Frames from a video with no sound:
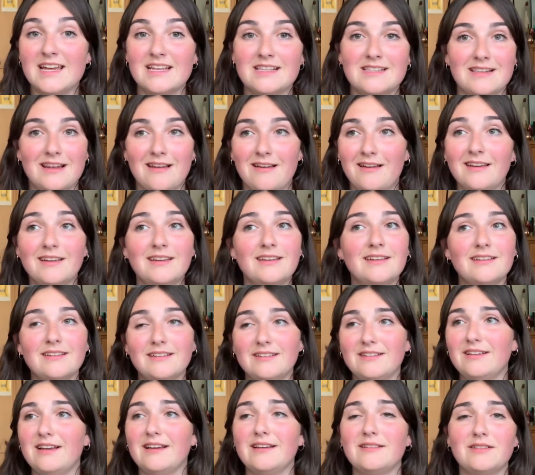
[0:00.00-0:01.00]
is like
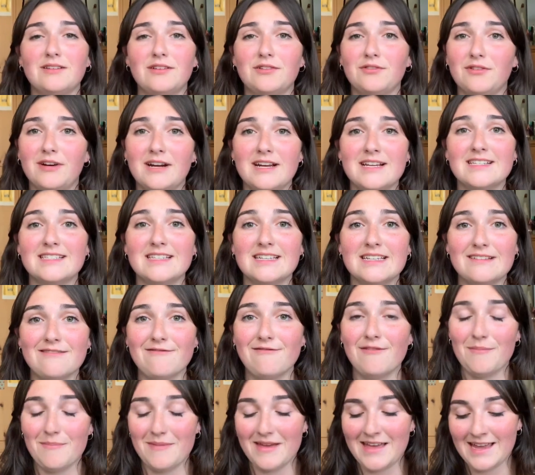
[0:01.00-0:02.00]
crazy
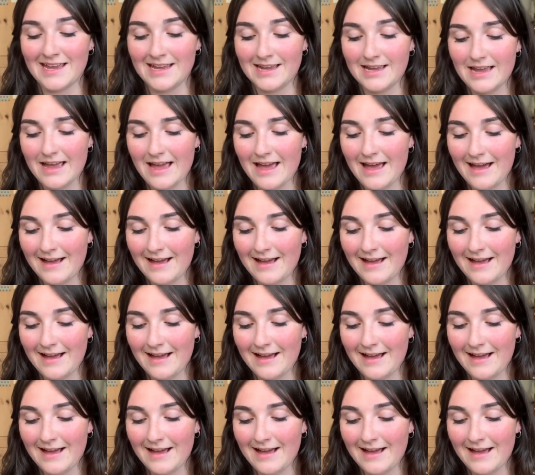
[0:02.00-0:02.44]
for me.